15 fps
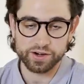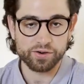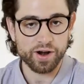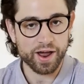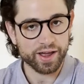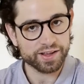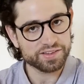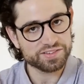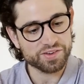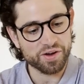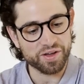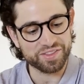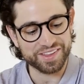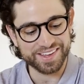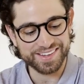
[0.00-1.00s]
grinds
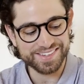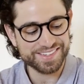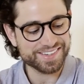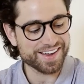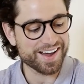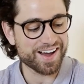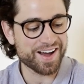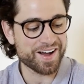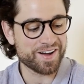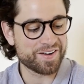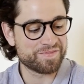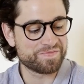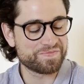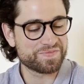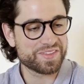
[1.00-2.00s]
on these,
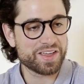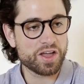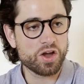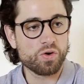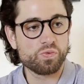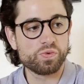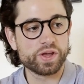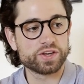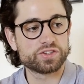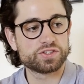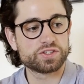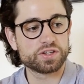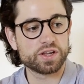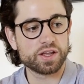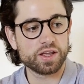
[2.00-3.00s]

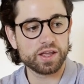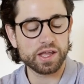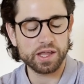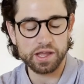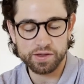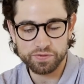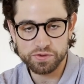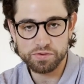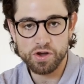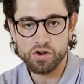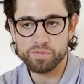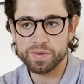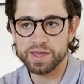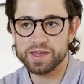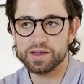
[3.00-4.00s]
which, if you know
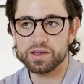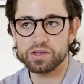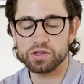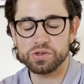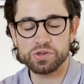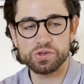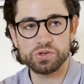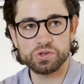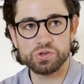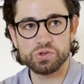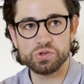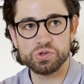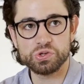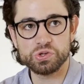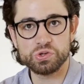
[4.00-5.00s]
me,
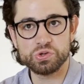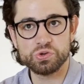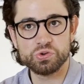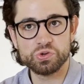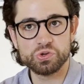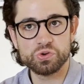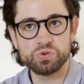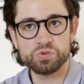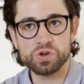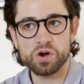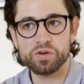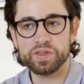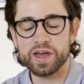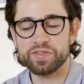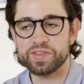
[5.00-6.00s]
you know
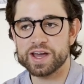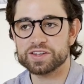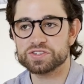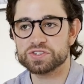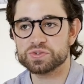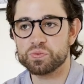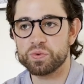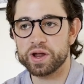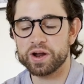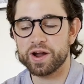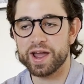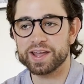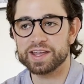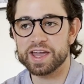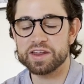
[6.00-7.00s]
that that's where
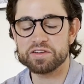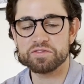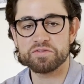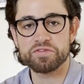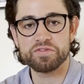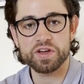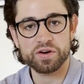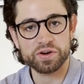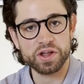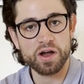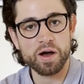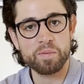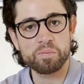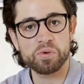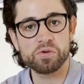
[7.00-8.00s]
I get very
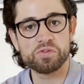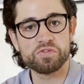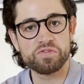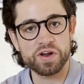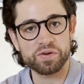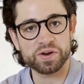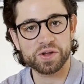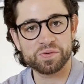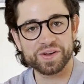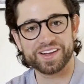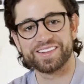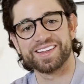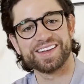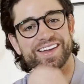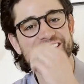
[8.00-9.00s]
humbled very
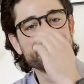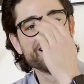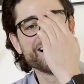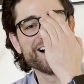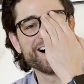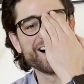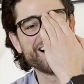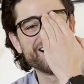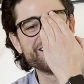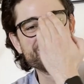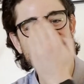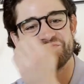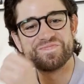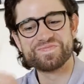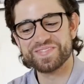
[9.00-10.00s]
quickly.
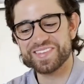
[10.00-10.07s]
But